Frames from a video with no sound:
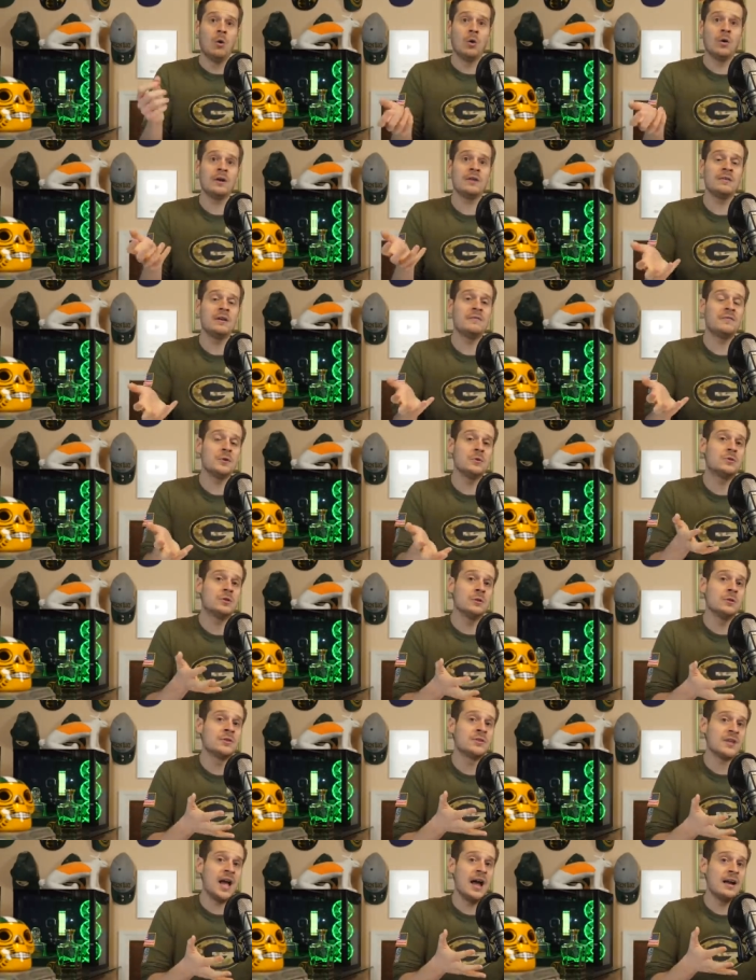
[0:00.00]
or even if you do
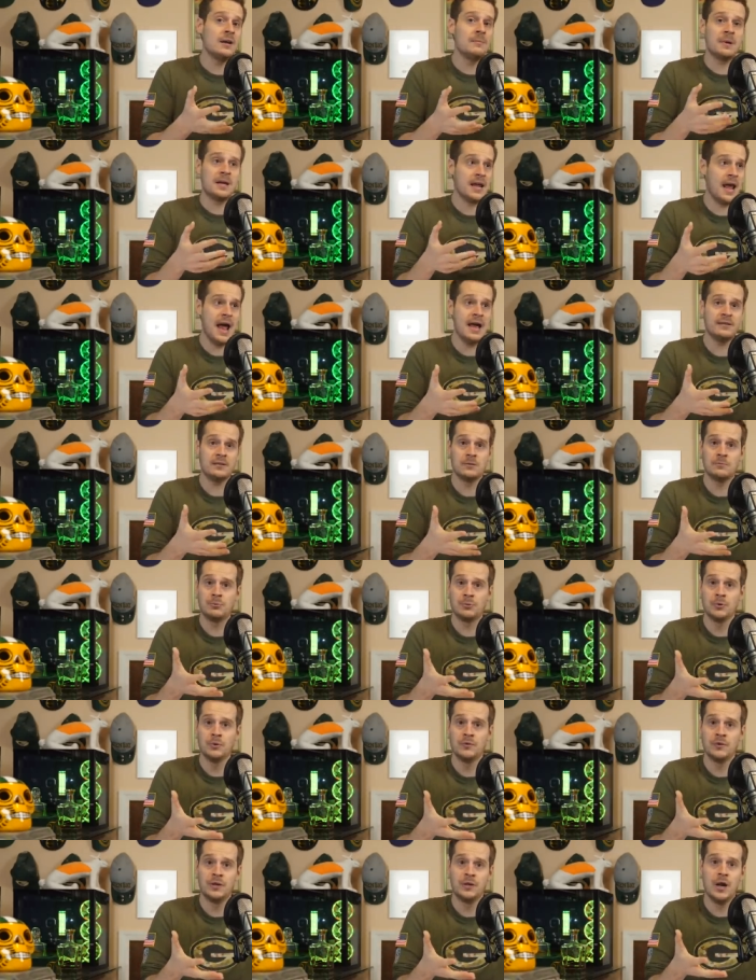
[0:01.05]
sign him, he hasn't
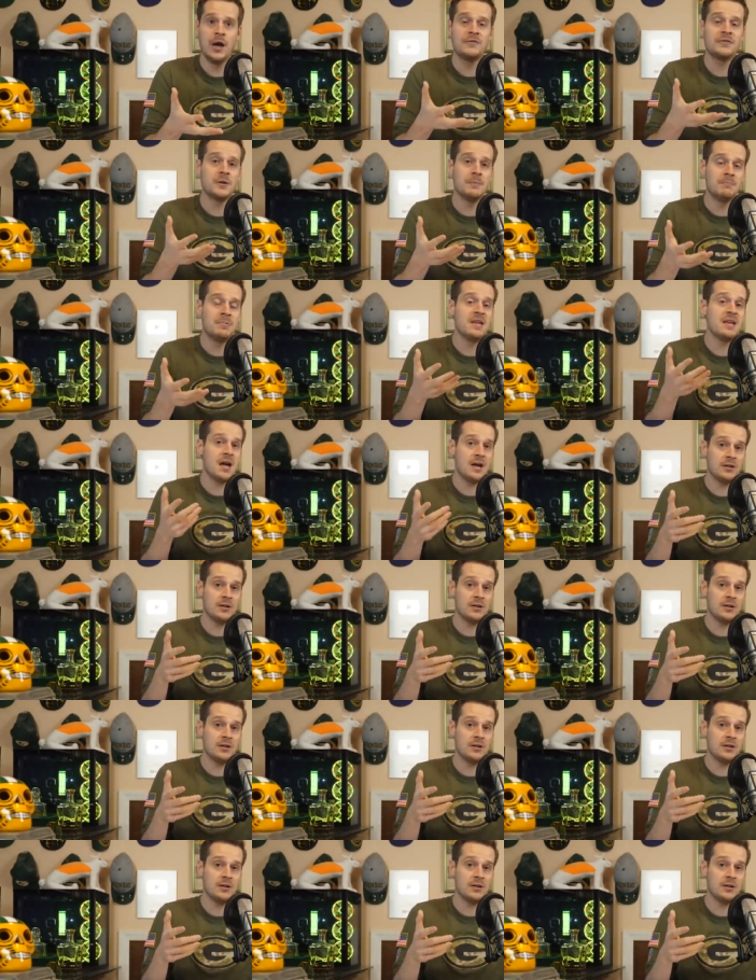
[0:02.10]
proven enough to be